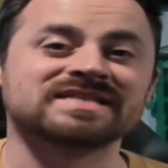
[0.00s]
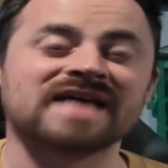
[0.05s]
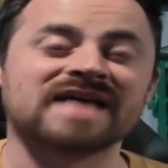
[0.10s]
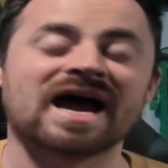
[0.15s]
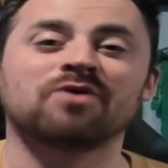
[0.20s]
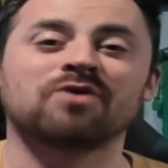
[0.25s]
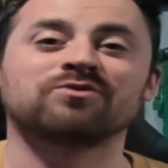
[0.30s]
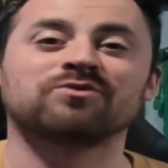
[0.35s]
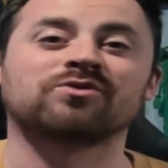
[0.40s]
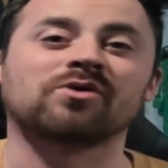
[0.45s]

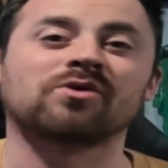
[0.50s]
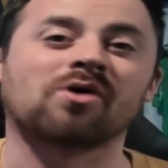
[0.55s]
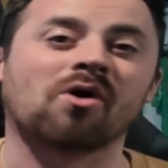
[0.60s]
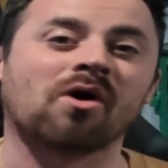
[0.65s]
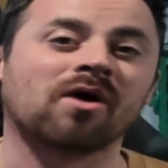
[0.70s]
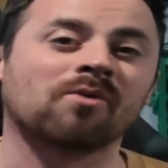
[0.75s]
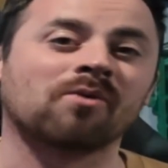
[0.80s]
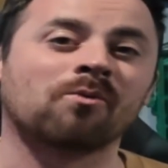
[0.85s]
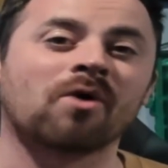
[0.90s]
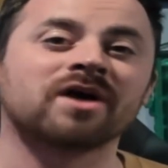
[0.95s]
out for
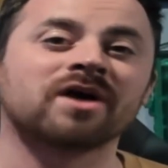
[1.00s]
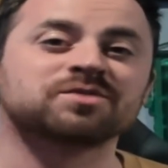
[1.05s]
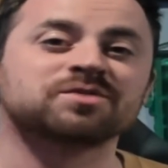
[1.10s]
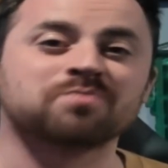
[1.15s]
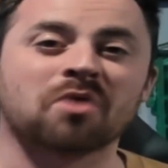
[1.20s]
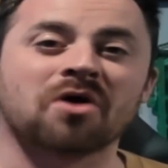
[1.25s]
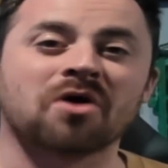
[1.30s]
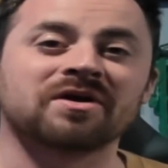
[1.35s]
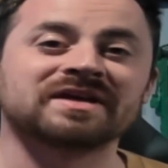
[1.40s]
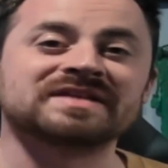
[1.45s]
our watch
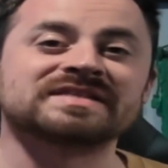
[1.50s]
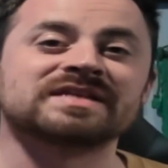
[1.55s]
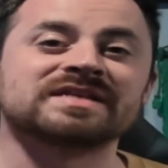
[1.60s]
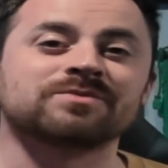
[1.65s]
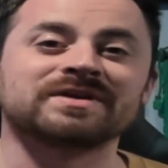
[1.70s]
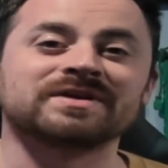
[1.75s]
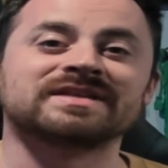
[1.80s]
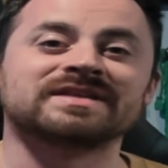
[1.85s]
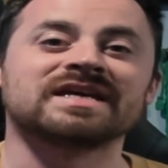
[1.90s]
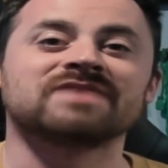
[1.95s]
parties that
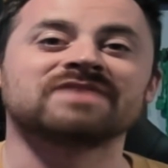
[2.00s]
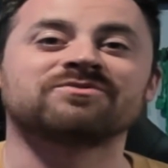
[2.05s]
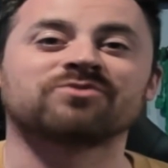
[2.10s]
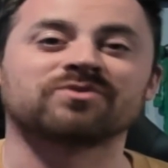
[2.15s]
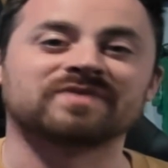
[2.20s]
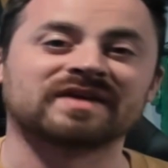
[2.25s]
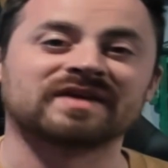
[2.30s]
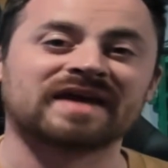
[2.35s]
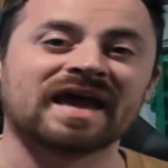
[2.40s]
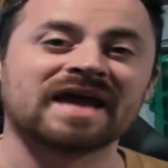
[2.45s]
we did for
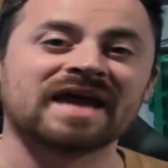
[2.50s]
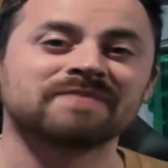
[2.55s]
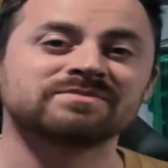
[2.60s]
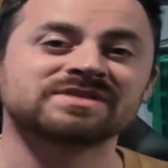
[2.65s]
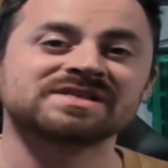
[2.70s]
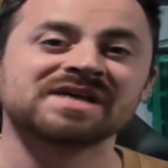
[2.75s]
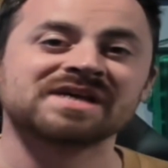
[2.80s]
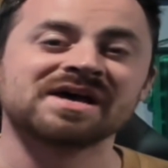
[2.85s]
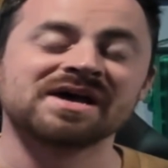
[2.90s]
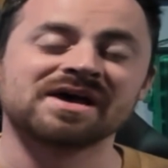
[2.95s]
the games.